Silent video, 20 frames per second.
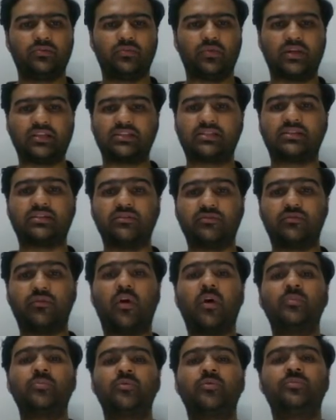Once the
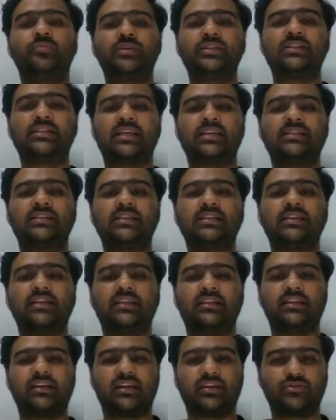form opens, I see
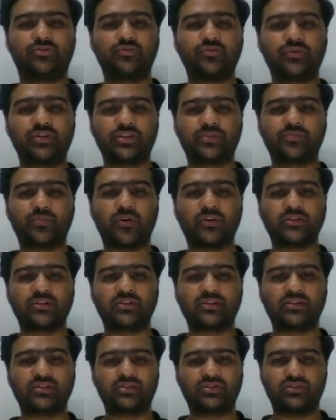that there are 2
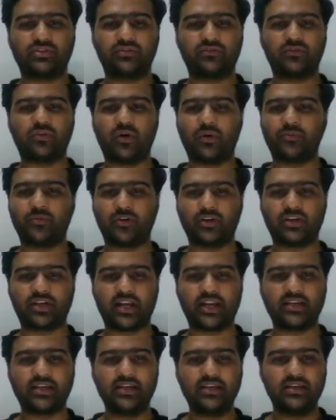responses to the form
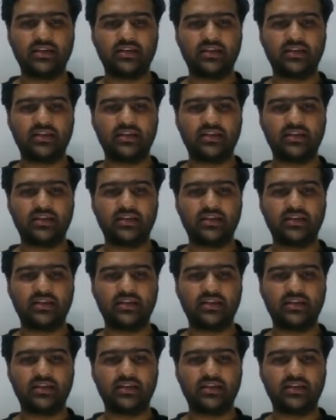already.